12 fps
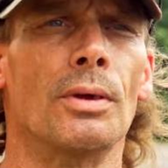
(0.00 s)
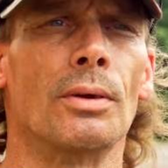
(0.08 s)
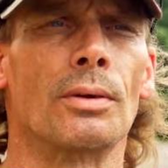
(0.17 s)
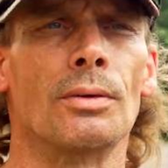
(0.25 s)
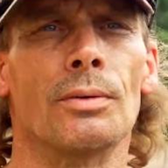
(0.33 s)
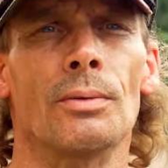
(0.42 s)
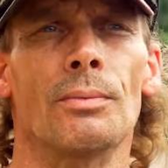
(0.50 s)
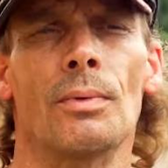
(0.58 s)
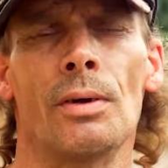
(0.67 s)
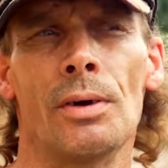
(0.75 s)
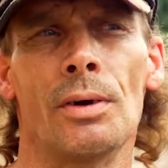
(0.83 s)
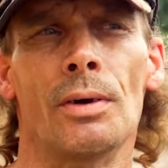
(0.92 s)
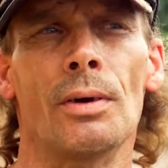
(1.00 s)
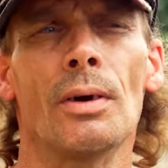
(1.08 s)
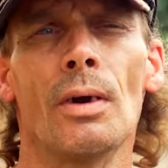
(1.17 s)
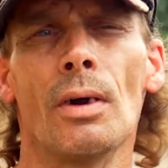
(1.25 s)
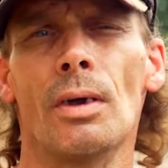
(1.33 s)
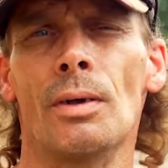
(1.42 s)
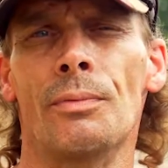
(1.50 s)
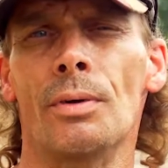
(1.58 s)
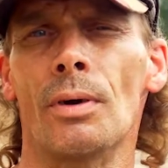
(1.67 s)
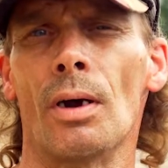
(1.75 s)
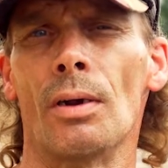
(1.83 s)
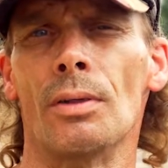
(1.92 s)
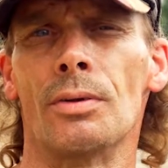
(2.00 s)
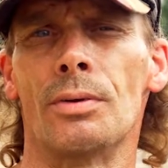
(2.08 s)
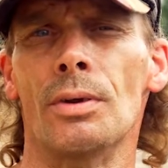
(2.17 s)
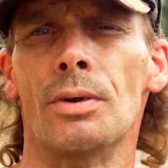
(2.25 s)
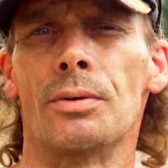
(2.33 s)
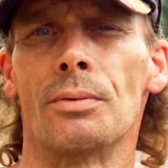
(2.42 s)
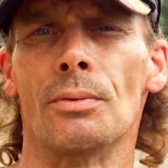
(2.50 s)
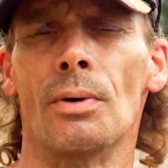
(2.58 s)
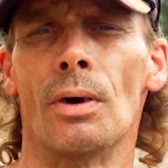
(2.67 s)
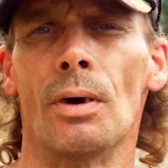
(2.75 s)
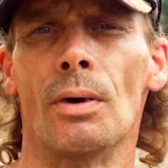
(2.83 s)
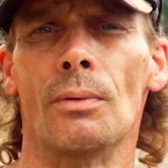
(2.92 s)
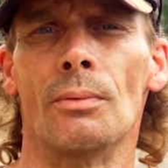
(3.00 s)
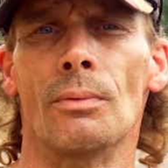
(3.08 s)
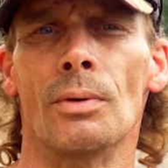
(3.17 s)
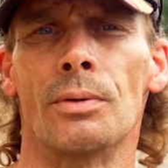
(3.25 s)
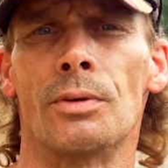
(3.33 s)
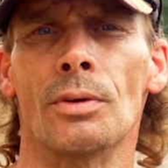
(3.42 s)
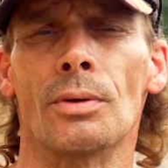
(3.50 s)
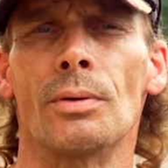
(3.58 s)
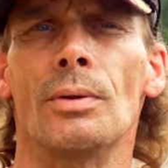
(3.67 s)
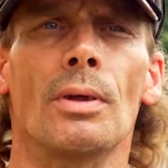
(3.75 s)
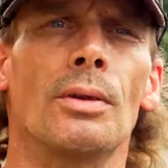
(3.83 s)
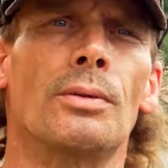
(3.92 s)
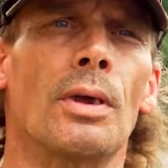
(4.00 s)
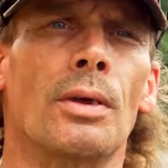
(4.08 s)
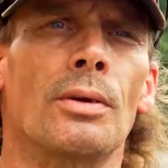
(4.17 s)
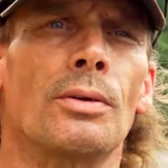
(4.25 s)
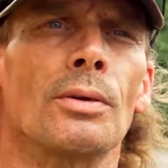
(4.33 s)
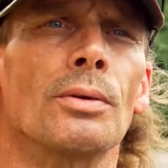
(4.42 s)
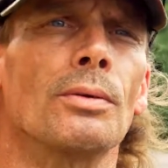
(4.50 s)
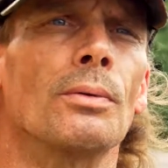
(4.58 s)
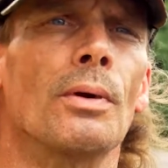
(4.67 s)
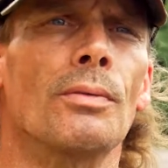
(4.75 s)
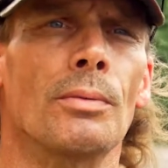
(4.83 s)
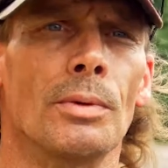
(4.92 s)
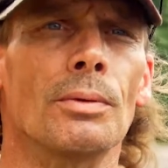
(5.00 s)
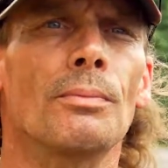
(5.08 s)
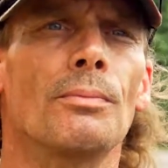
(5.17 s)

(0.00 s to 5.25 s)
And because here, if you're out on the streets with children, they take your children away from you.